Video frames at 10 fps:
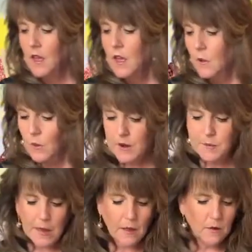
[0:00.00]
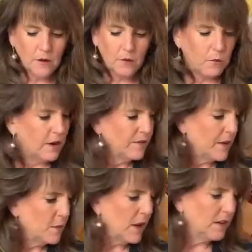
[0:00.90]
what if I
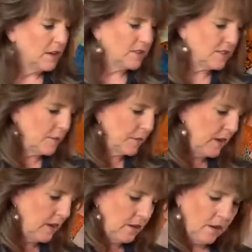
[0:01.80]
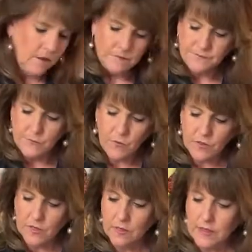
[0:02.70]
wanted something for
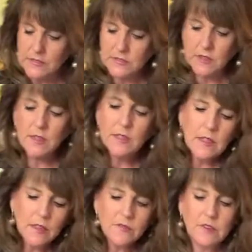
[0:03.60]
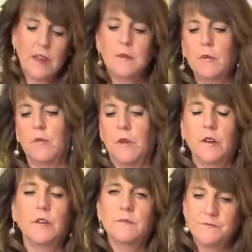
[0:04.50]
the Lacy Leaf table
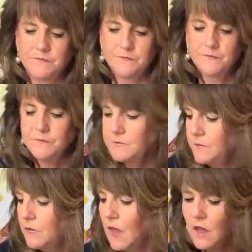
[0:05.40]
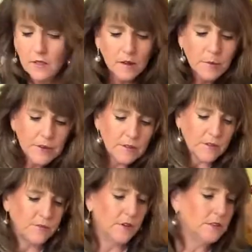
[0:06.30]
runner? A little bit
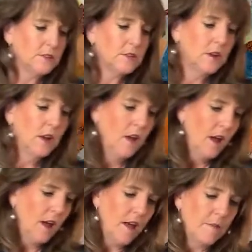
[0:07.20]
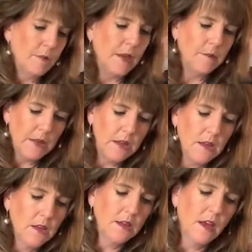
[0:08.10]
different,
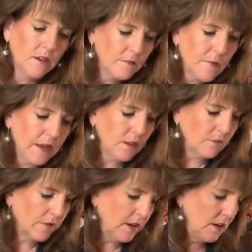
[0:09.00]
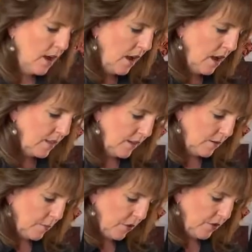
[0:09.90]
maybe kind of make it read a little
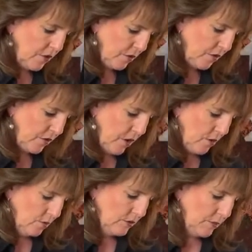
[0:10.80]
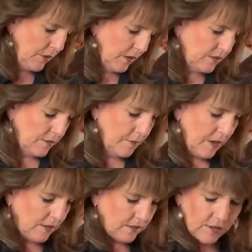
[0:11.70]
more earth tones. We got some
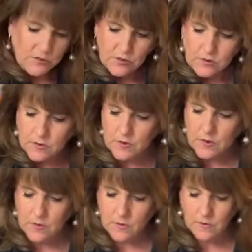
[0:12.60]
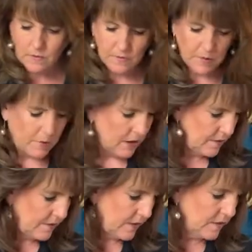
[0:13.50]
essentials, the
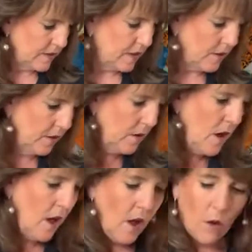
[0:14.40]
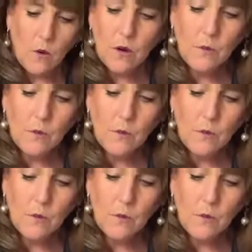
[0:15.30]
BFFs here. Or